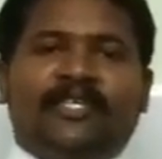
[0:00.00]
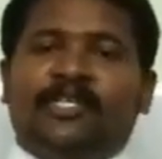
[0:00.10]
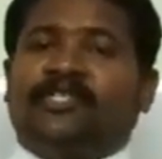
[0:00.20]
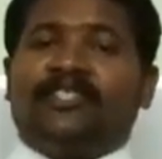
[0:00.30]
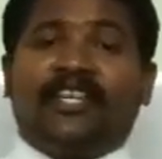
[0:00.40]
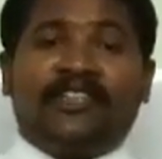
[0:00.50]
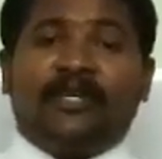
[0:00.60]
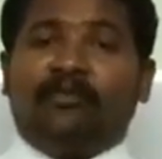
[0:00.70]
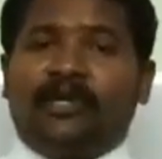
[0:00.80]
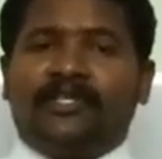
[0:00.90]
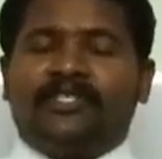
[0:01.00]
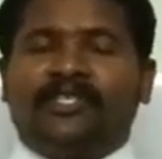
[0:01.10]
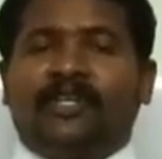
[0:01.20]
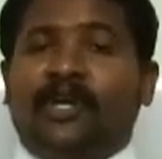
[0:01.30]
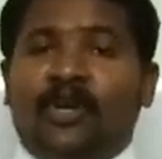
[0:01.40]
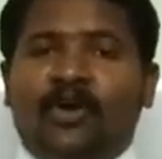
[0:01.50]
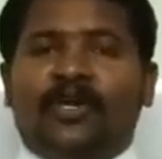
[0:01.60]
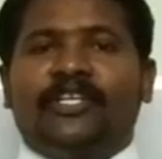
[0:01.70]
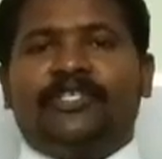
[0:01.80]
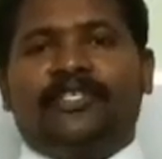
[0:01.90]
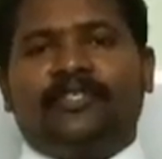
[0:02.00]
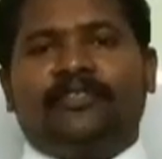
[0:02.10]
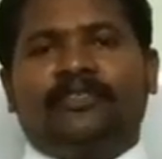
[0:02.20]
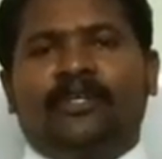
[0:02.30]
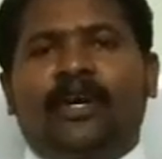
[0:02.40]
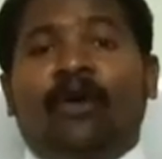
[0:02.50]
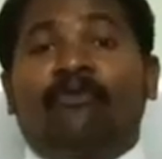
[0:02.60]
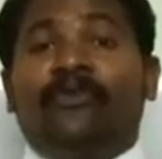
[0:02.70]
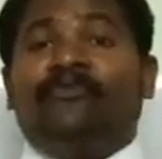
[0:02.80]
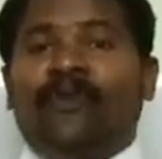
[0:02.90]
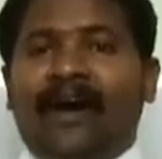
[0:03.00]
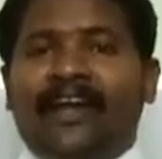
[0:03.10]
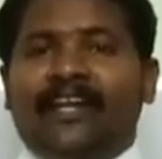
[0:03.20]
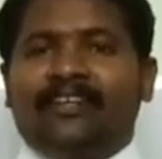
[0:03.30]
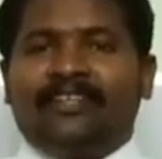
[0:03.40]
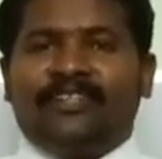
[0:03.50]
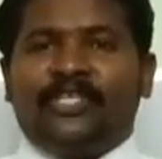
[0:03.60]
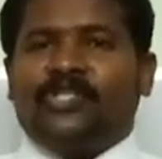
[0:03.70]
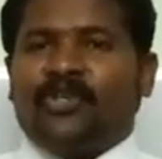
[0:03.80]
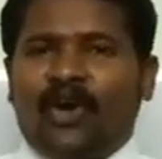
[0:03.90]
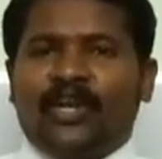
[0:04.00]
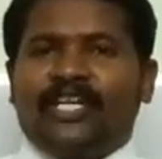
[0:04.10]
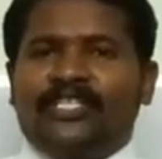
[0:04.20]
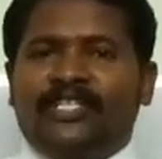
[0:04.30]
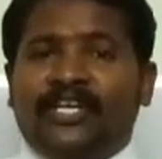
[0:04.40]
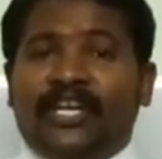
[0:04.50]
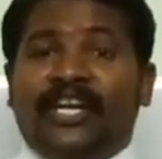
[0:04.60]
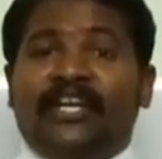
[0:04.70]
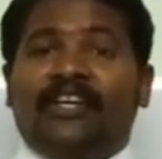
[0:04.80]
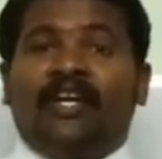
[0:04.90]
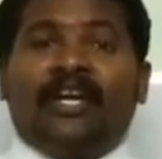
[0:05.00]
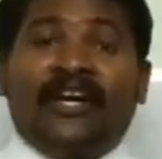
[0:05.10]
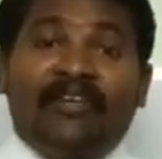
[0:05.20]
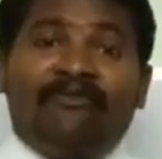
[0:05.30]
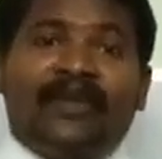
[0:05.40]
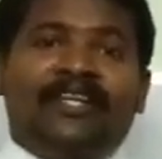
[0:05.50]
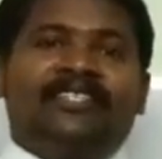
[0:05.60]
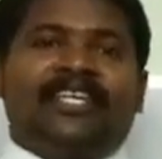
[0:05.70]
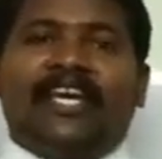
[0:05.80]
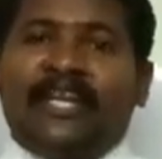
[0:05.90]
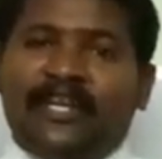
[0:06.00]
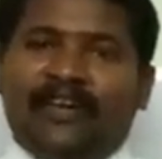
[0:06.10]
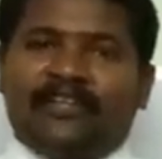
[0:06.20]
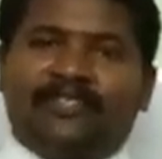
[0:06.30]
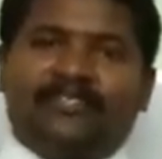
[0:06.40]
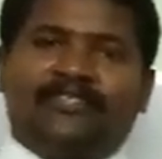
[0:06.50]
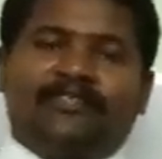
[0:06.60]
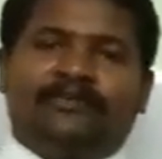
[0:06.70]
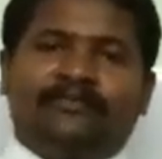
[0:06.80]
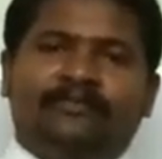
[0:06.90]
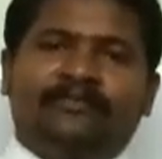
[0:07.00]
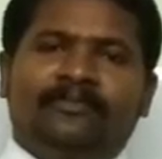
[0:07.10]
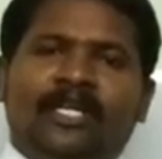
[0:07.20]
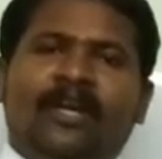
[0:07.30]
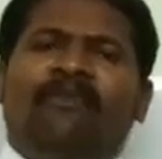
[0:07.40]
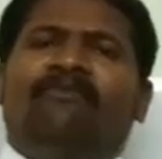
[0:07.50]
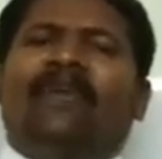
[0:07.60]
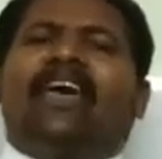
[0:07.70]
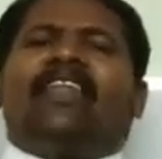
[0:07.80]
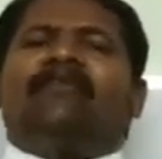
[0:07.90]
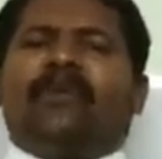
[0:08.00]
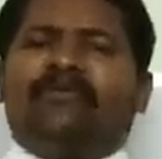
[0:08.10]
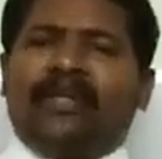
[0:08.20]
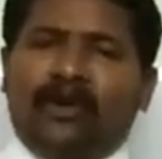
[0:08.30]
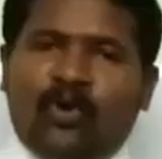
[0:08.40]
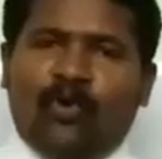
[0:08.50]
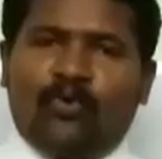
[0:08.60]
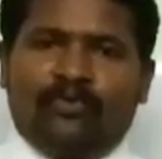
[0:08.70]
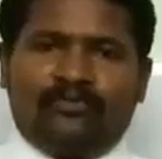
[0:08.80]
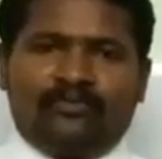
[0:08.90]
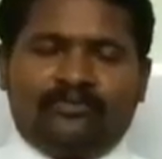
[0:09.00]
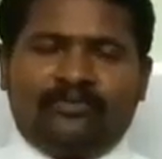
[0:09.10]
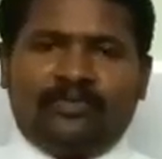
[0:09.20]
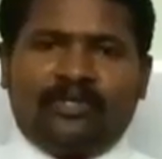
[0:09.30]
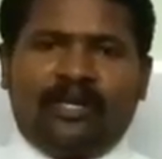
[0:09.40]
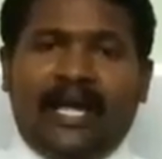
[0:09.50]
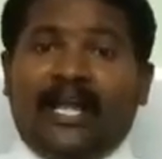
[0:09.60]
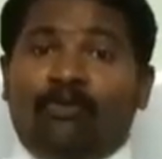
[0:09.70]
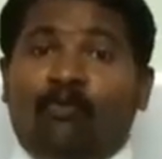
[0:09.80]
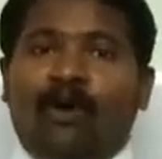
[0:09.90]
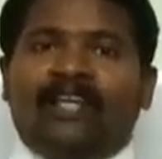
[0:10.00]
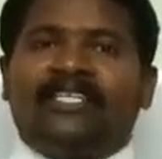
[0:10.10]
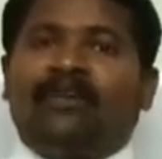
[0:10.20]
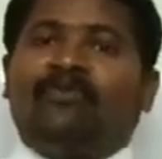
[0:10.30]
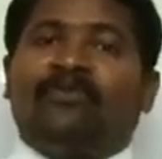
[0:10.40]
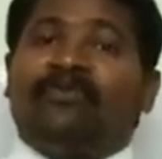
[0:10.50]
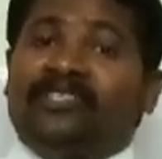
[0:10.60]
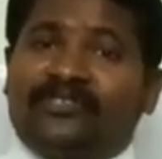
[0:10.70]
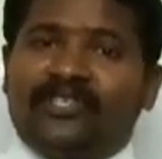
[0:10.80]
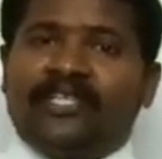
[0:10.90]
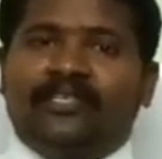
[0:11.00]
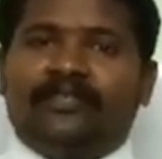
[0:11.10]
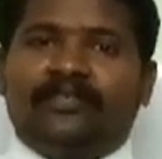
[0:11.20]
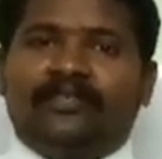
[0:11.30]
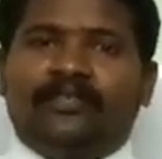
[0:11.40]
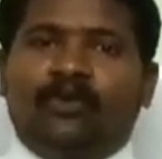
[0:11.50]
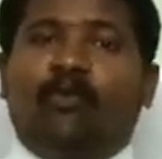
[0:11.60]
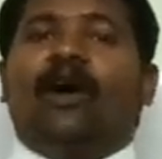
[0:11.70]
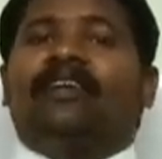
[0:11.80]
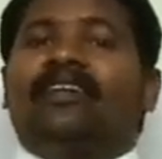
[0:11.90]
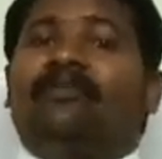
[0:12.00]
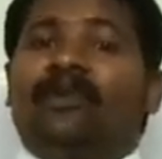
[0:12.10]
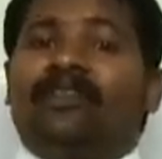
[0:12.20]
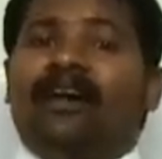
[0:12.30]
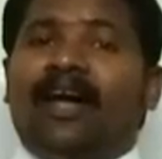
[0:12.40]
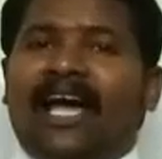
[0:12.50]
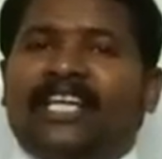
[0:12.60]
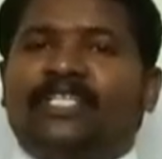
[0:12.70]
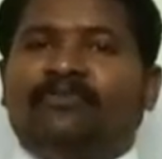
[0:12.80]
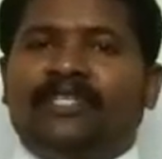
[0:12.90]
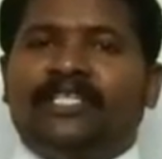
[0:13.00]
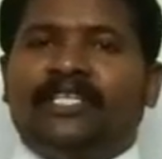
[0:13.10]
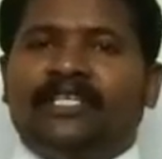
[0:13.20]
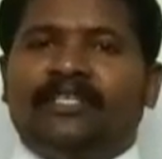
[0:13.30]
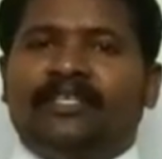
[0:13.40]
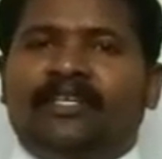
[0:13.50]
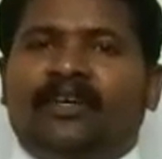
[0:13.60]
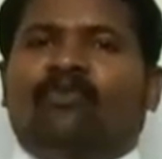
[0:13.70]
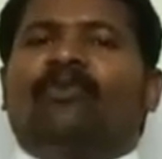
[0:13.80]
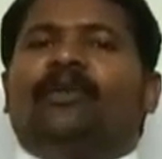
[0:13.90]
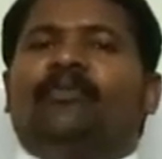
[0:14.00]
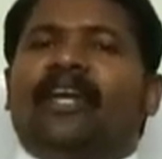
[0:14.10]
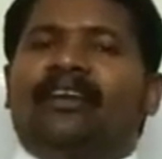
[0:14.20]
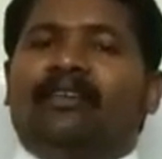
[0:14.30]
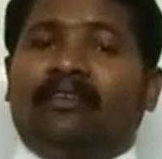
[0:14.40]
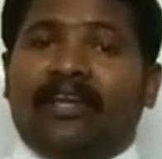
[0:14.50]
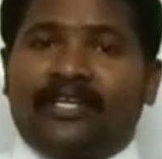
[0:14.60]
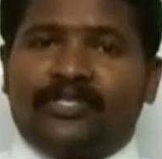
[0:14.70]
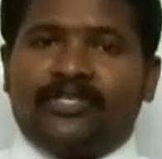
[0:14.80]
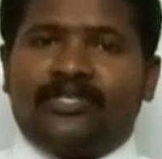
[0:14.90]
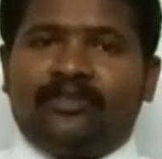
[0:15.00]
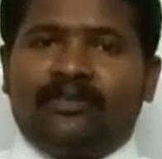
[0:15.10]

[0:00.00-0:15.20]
is nothing but knowledge. We find this knowledge in different areas. Wherever we go and whatever we see, whatever the activity we may conduct,